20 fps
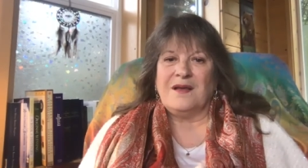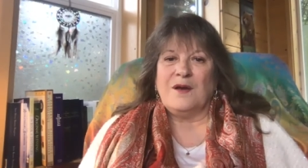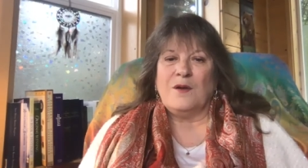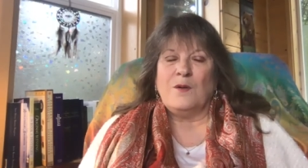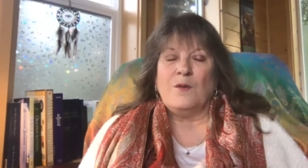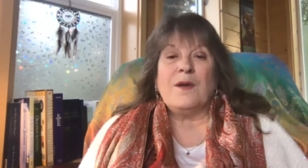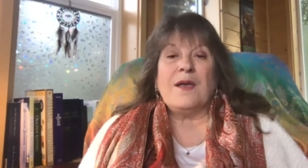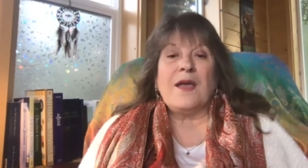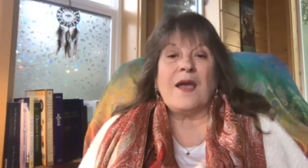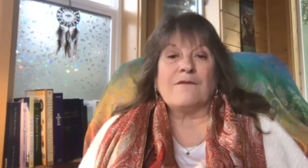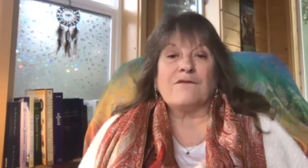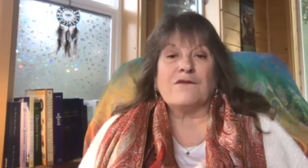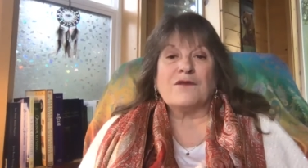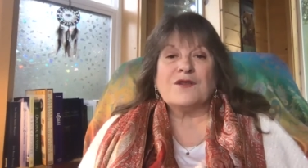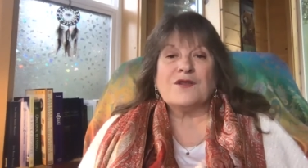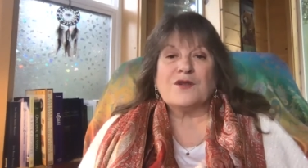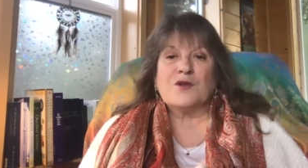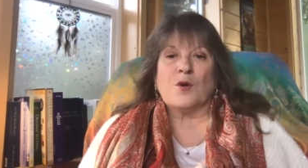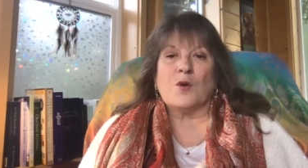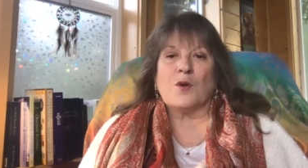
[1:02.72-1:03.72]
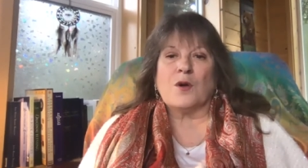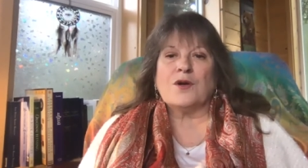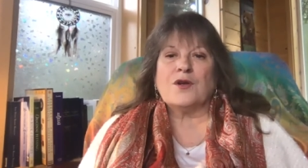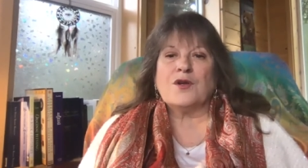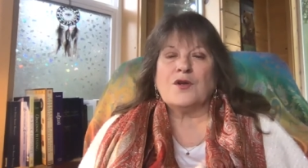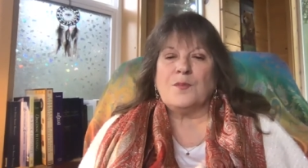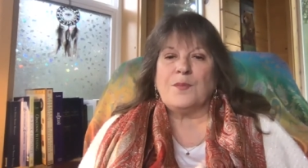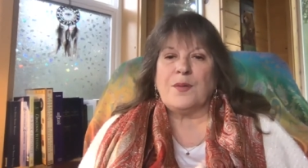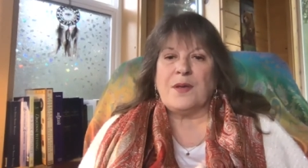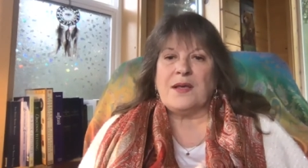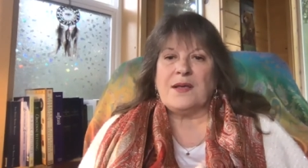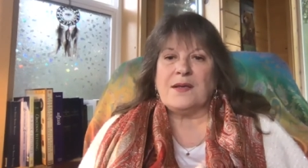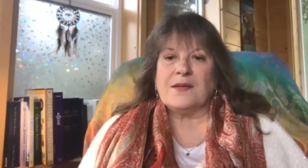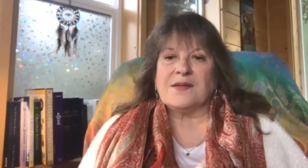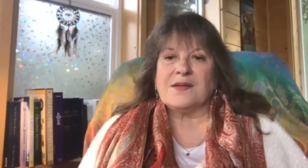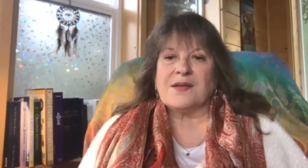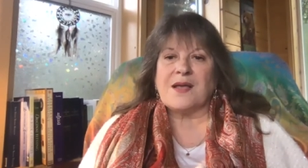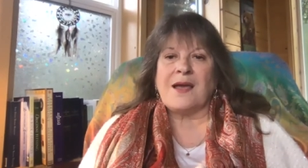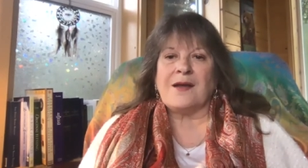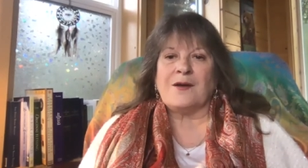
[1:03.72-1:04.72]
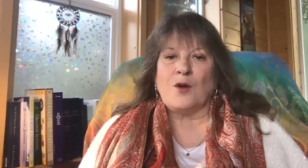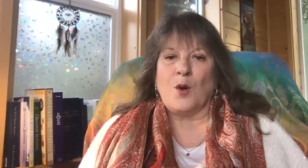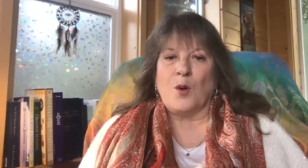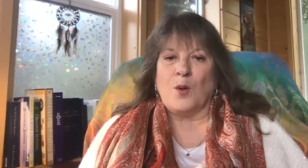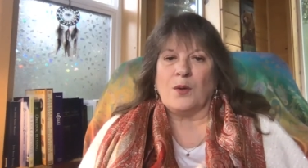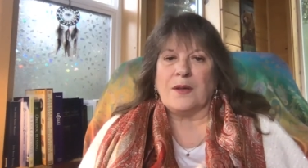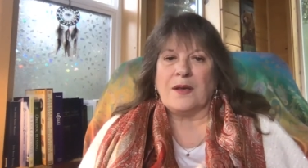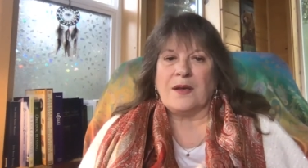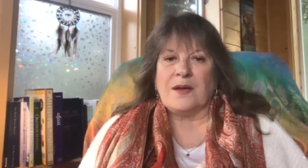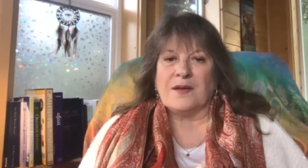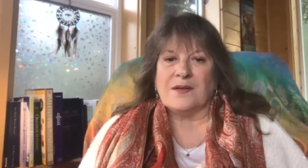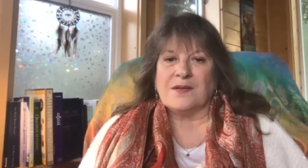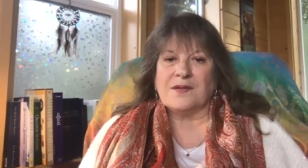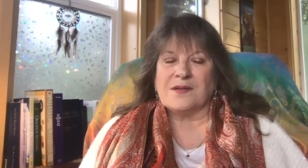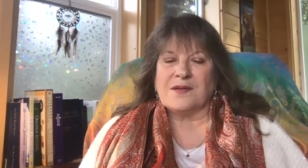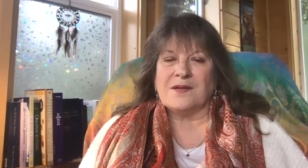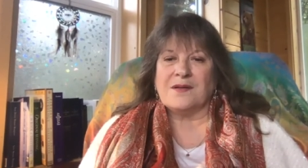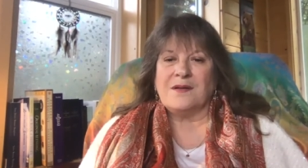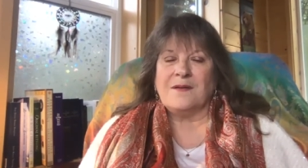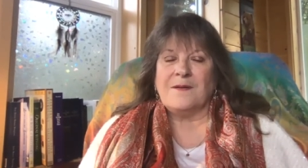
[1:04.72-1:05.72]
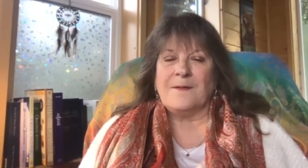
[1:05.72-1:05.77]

We have restored to peace and holiness.